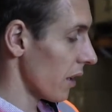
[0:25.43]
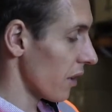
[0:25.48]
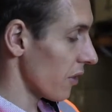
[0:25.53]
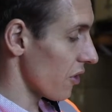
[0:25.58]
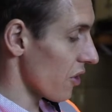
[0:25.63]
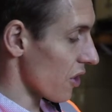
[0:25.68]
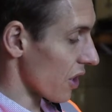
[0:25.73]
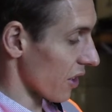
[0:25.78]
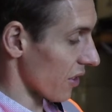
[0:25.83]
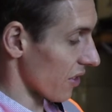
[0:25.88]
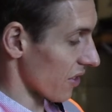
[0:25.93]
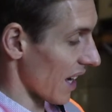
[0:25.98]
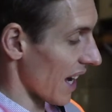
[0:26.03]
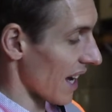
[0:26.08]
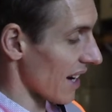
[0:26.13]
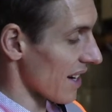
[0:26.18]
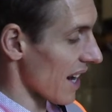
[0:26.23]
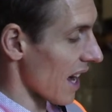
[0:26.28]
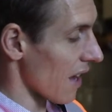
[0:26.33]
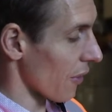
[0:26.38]
So you can
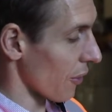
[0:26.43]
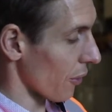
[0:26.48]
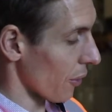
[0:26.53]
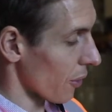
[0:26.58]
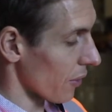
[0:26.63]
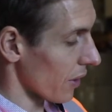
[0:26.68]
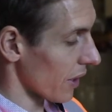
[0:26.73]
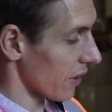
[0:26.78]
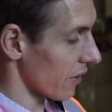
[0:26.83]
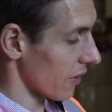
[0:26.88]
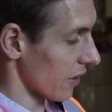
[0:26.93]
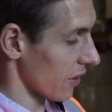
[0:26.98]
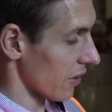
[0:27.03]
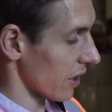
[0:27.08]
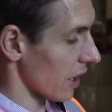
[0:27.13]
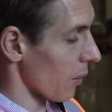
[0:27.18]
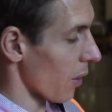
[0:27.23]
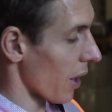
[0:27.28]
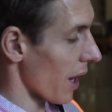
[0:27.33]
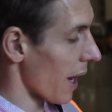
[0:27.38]
scan down through these to
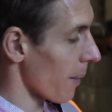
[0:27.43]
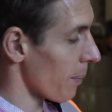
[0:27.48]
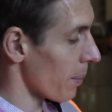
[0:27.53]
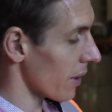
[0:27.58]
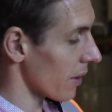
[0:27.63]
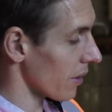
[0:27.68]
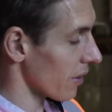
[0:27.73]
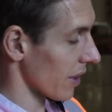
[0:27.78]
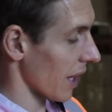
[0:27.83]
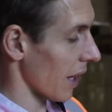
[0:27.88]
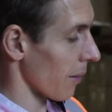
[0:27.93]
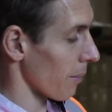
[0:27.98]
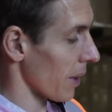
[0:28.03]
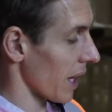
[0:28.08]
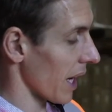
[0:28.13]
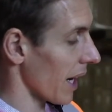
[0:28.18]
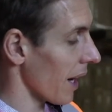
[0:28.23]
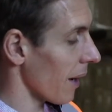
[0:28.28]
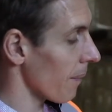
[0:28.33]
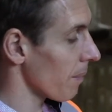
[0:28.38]
see what happened, scan
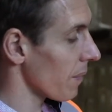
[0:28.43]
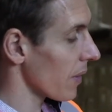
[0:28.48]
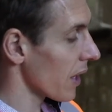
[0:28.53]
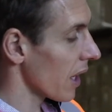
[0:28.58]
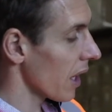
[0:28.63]
back up.